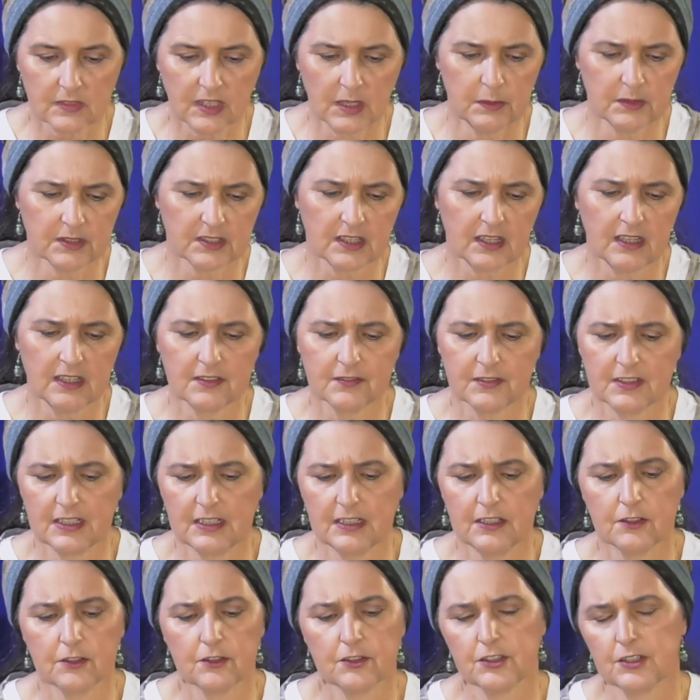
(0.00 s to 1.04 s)
It was kind of an
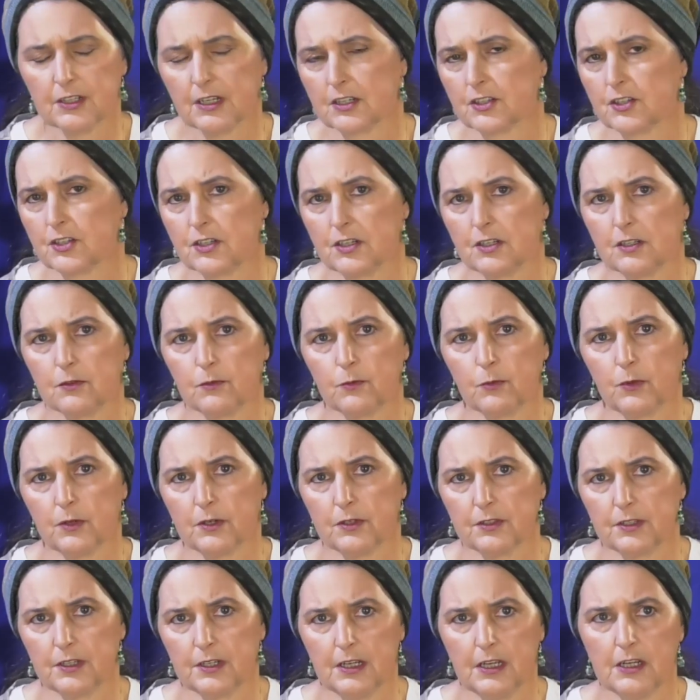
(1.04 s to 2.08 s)
intersection of
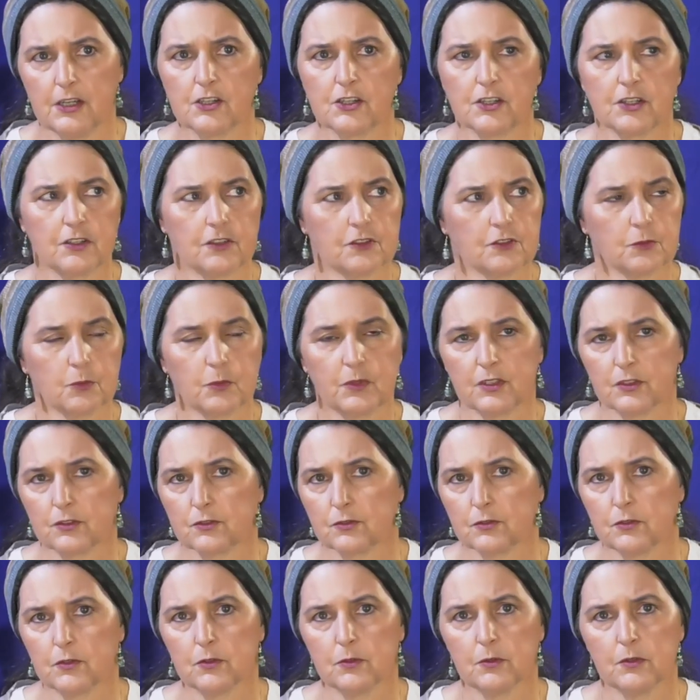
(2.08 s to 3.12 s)
where the nations went
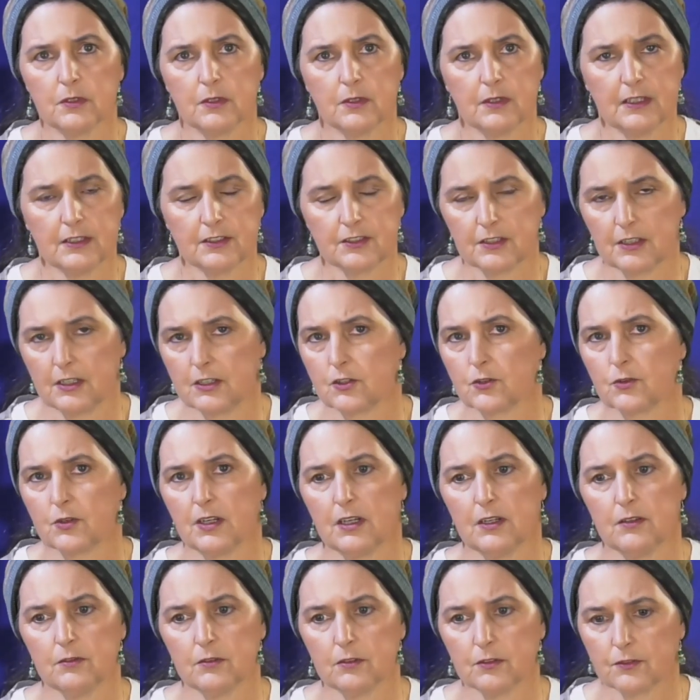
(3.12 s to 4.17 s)
through as they
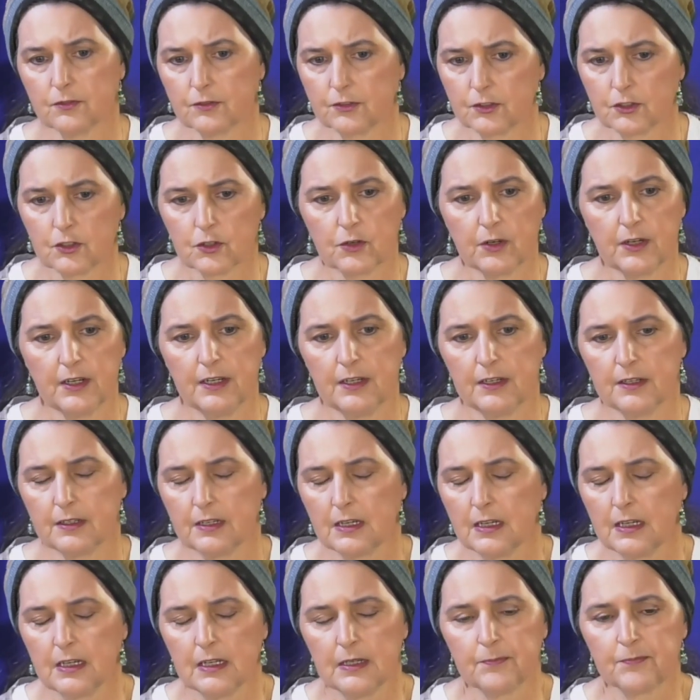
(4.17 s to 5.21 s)
traveled for trade
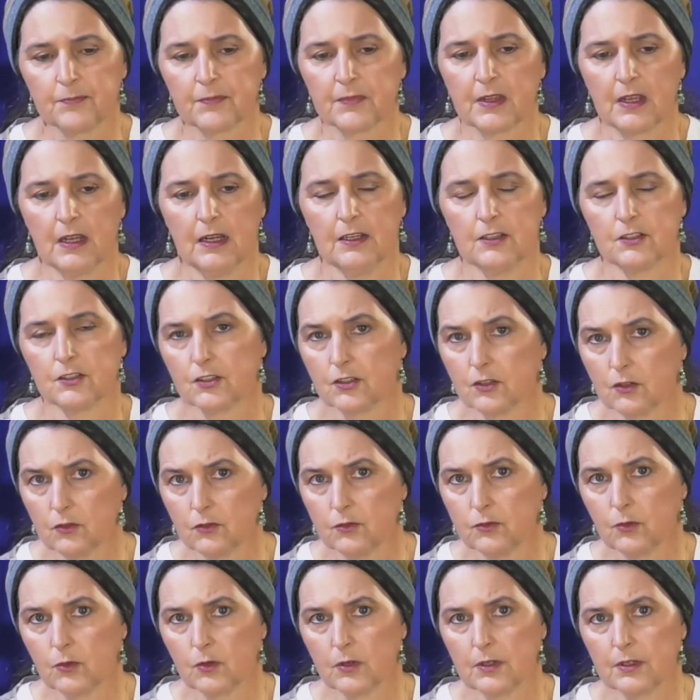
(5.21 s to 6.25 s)
and so
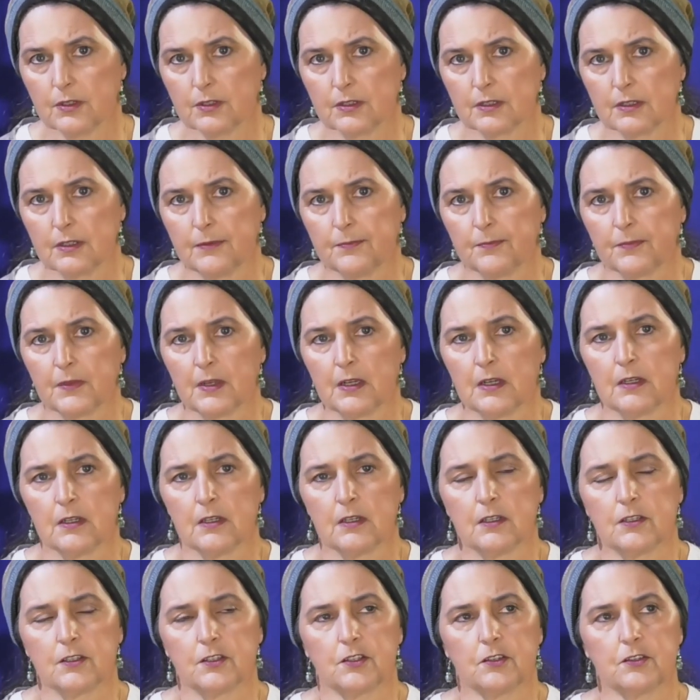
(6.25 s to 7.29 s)
forth.
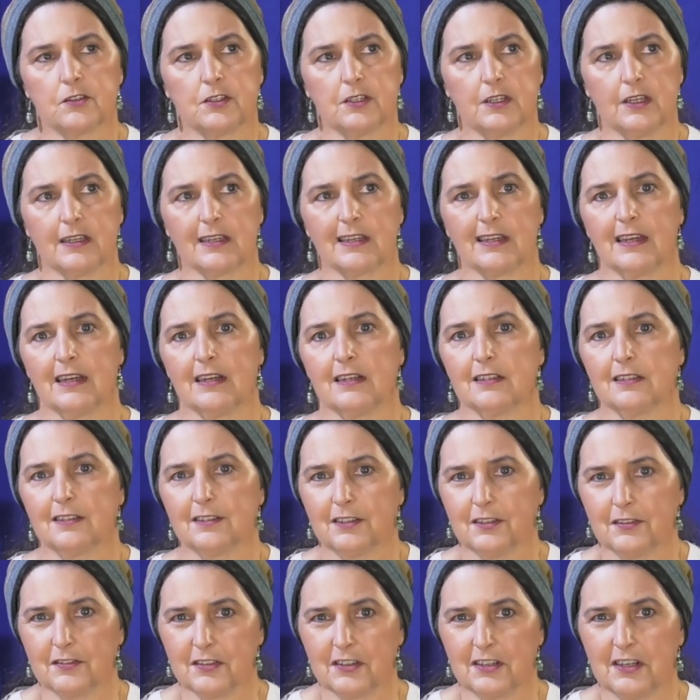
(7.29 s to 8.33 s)
So saying
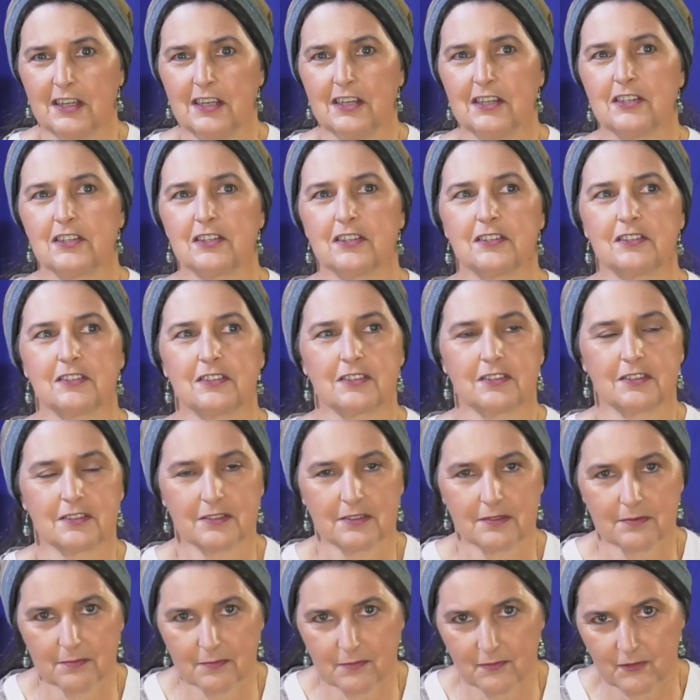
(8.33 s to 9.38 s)
Galilee of the
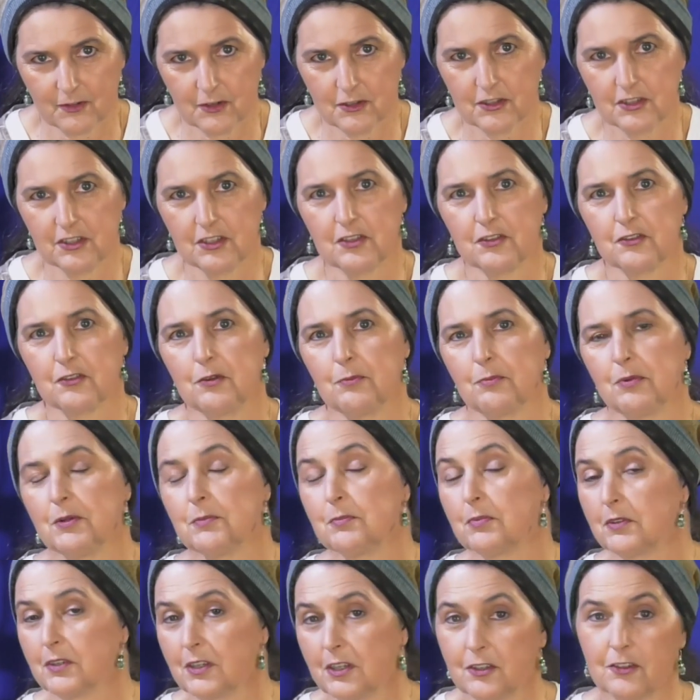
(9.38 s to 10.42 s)
Nations, first century
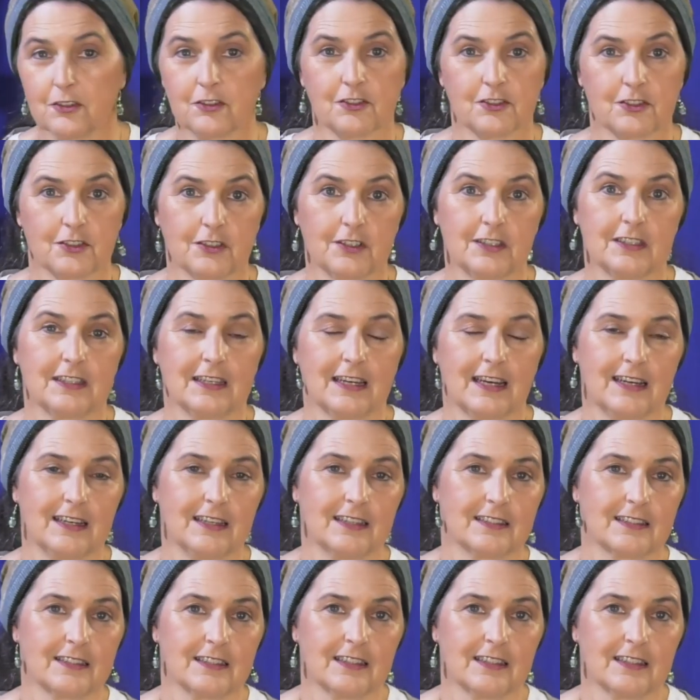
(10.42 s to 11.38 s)
people understood that.